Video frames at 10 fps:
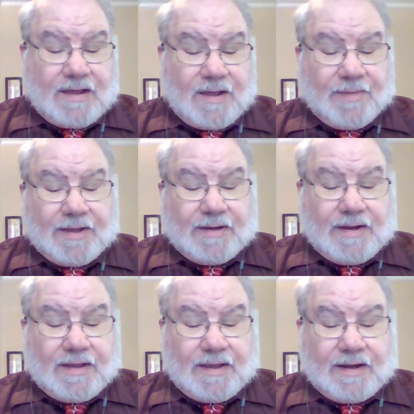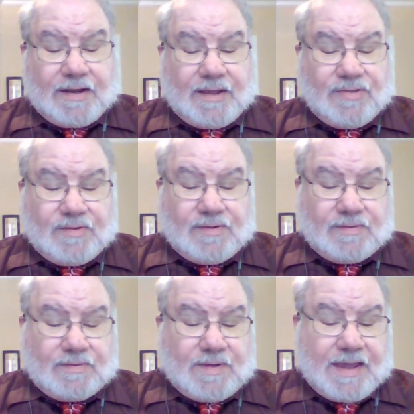coming in his
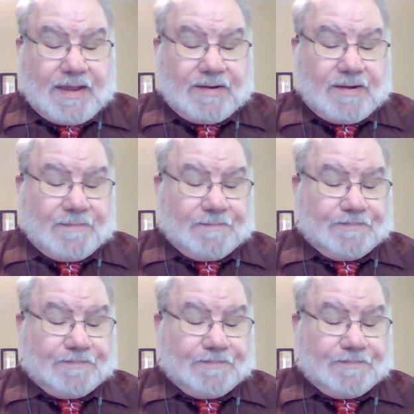kingdom.